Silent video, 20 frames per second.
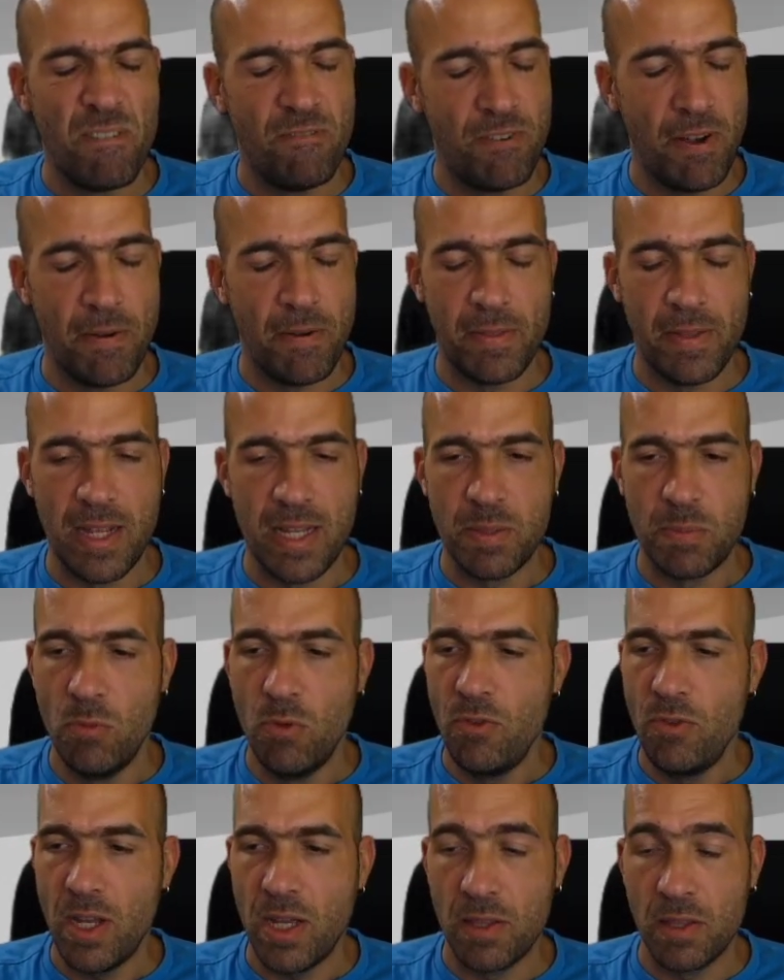Very nice
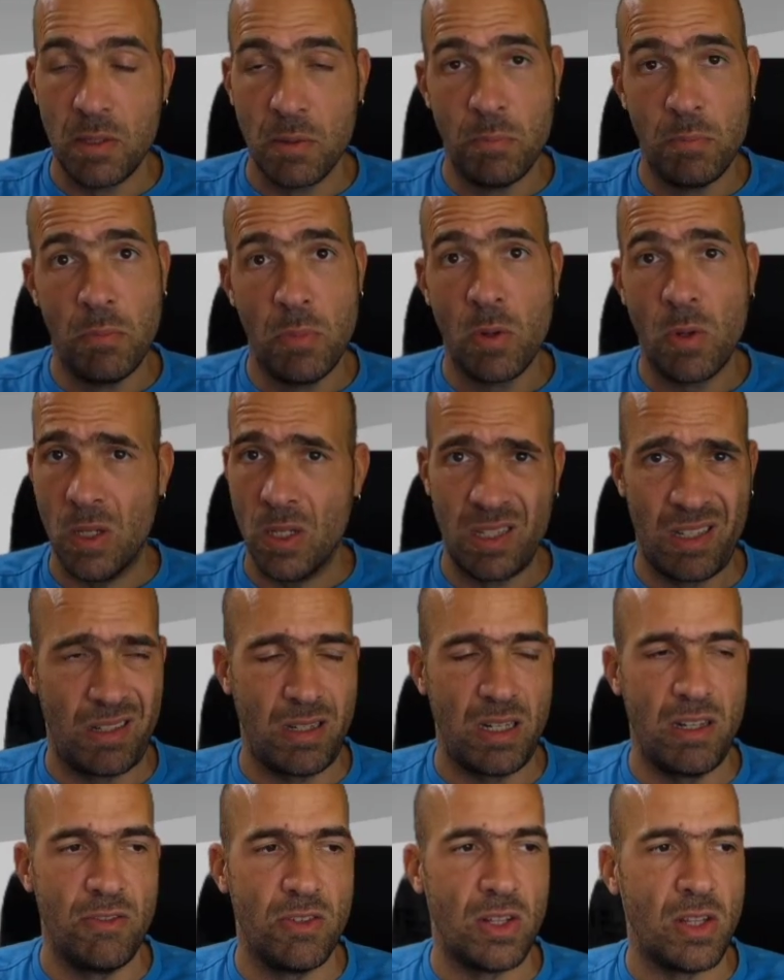movie, and the book
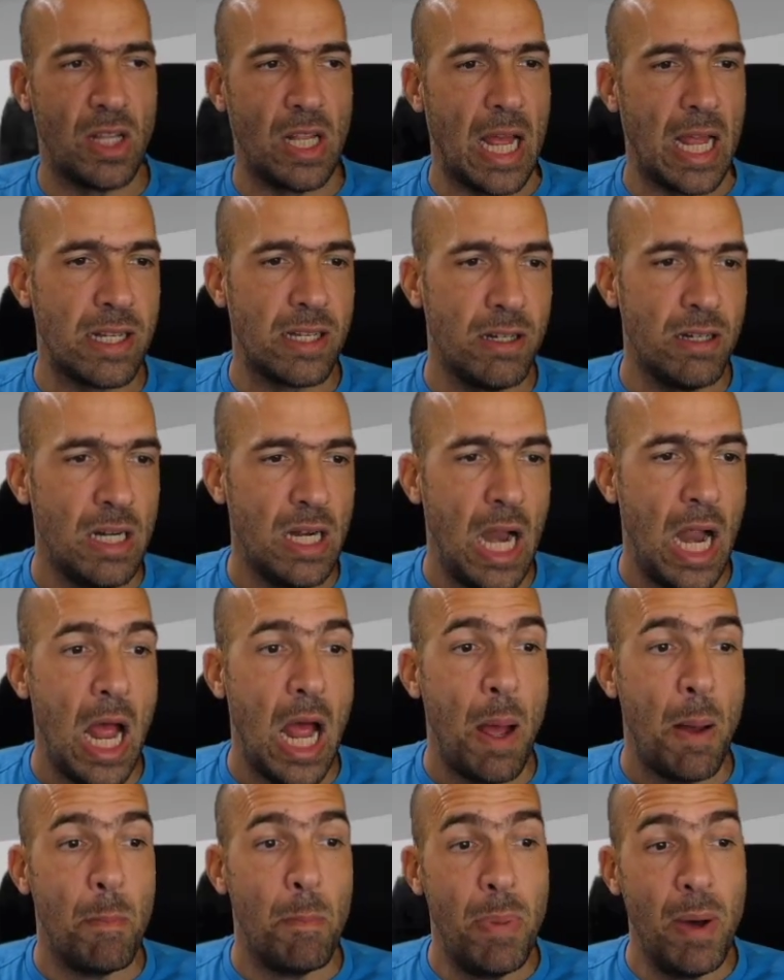is even nicer.
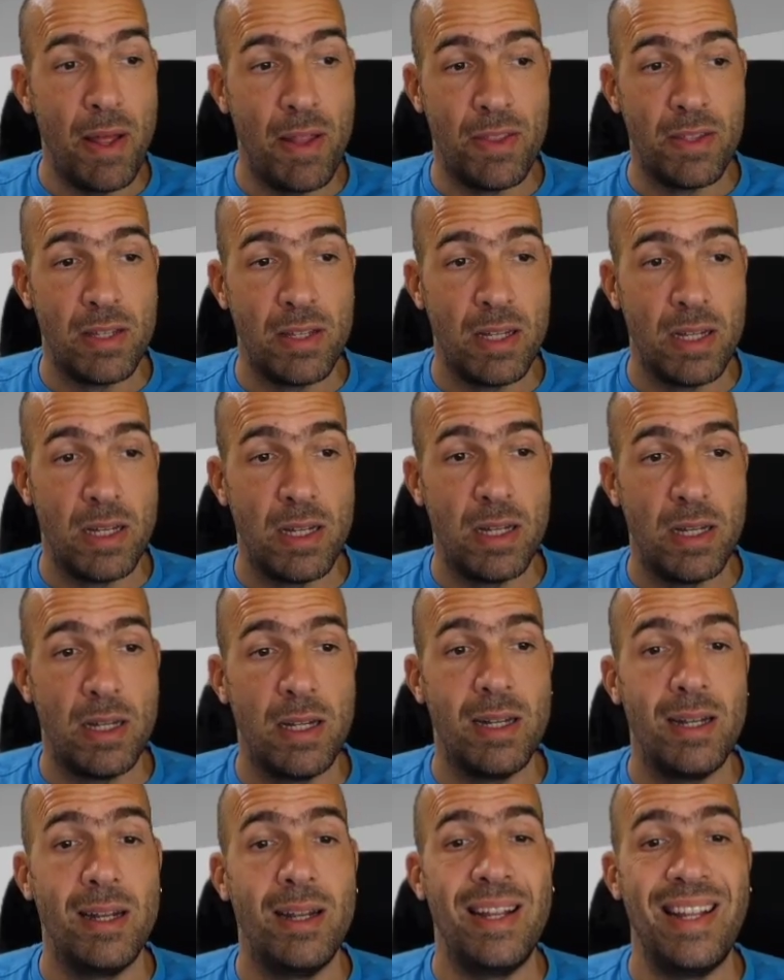But
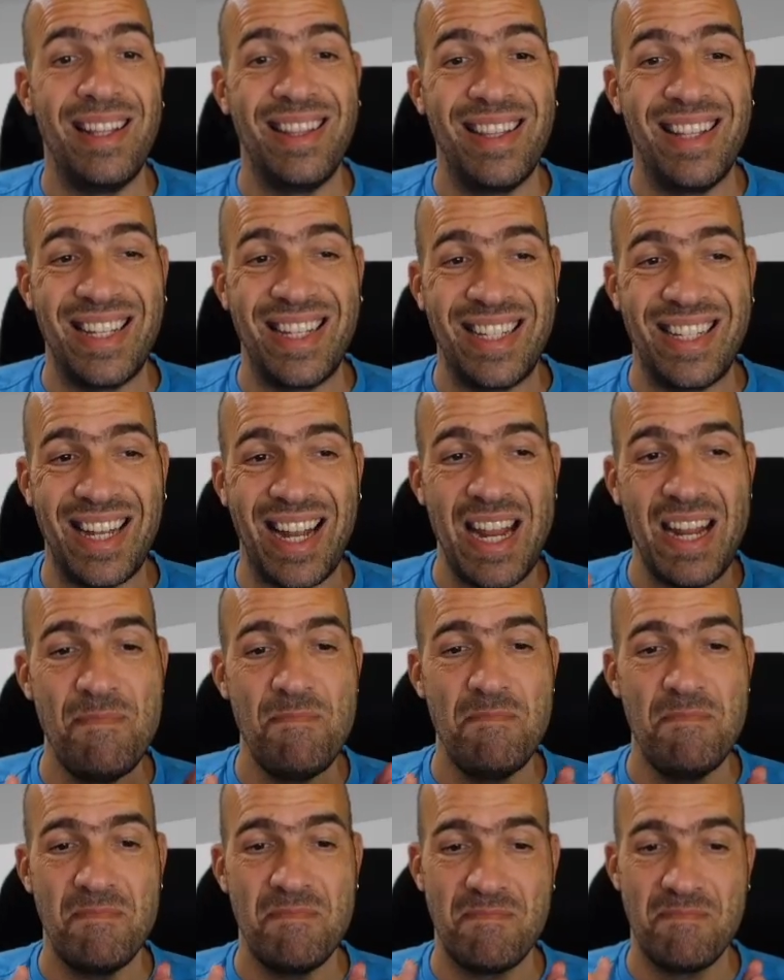in the
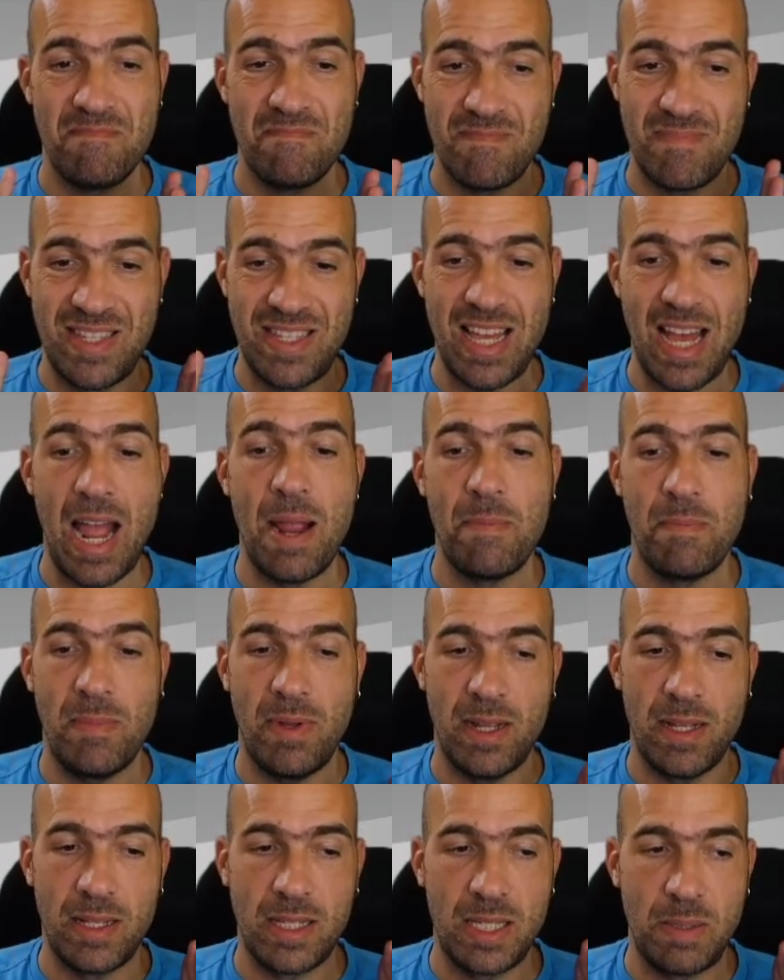same
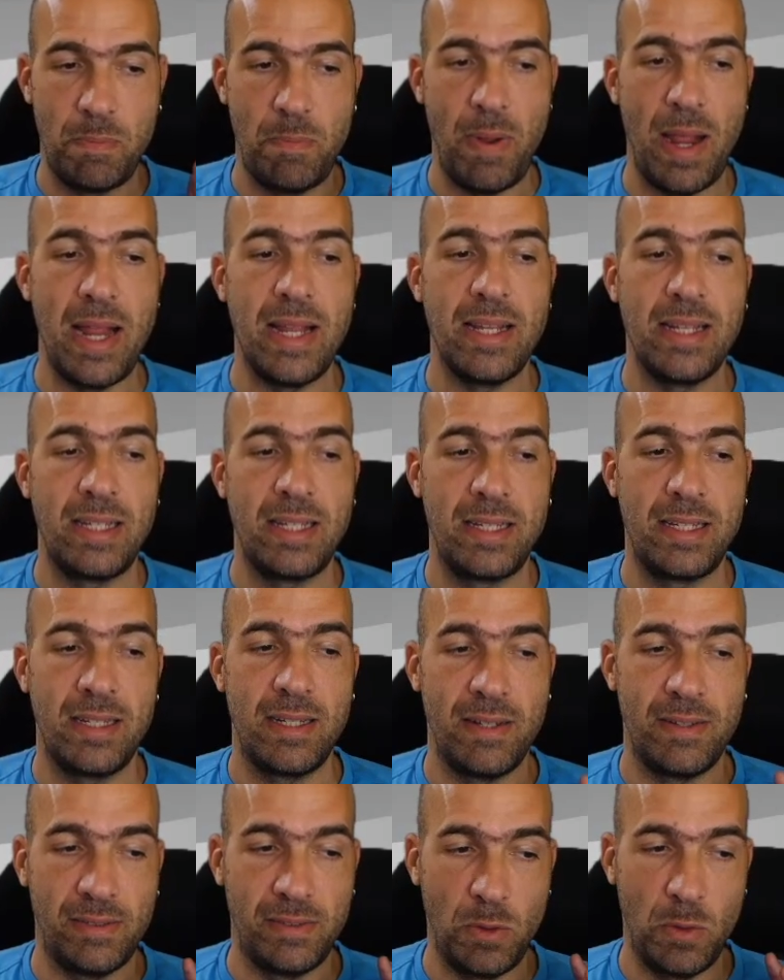time and space
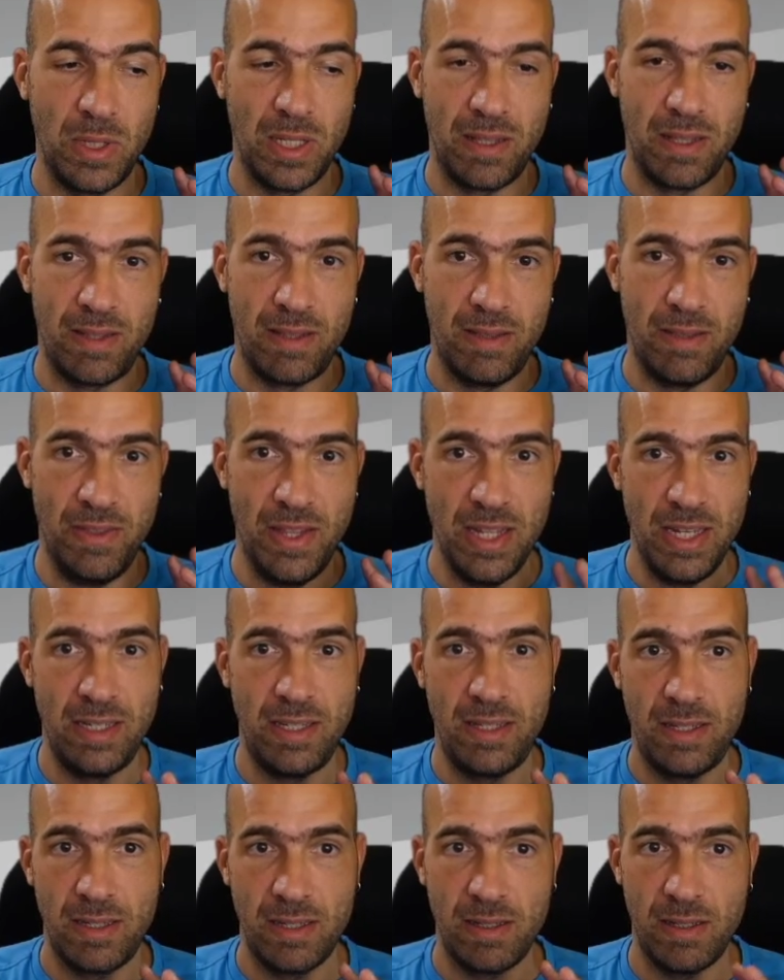with
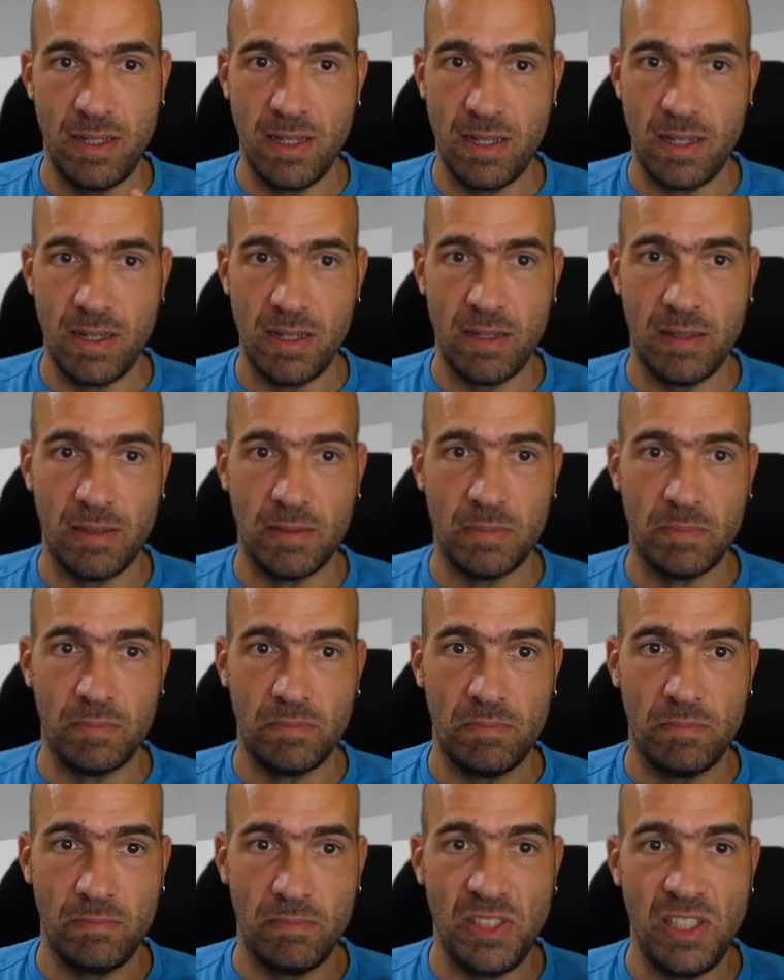this, the
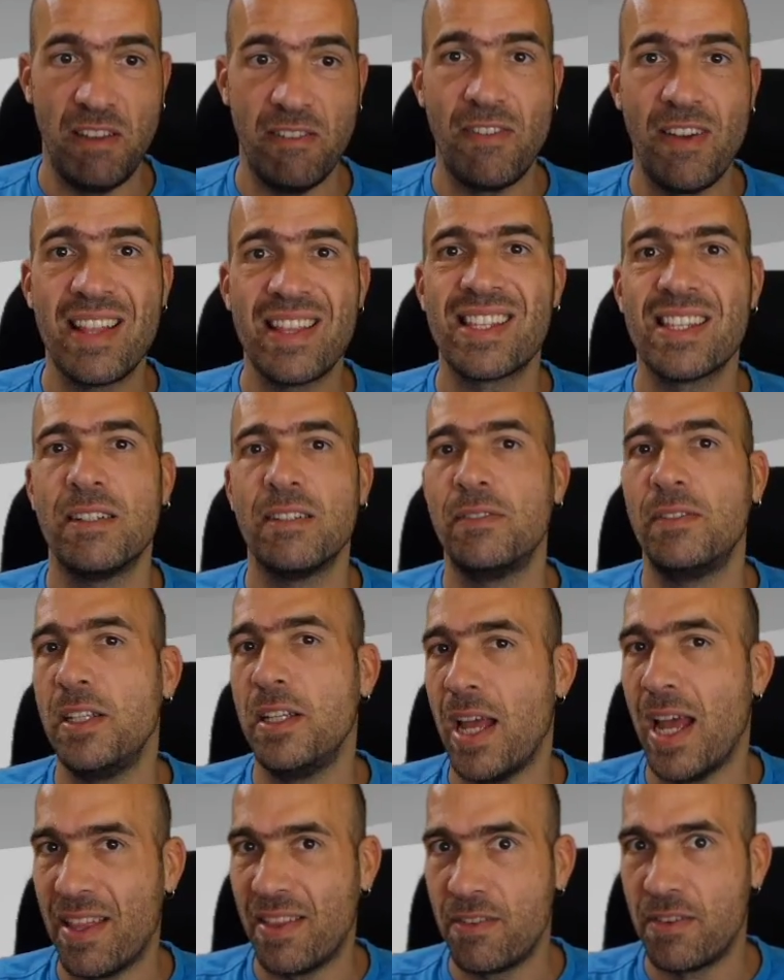events of
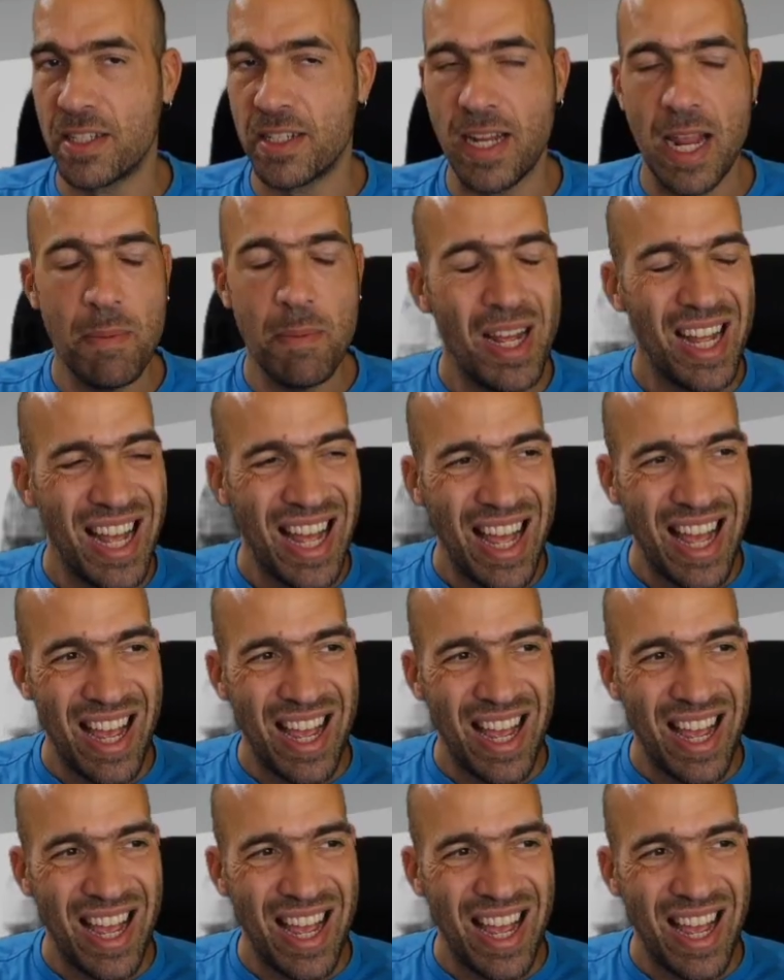the Ender's Game,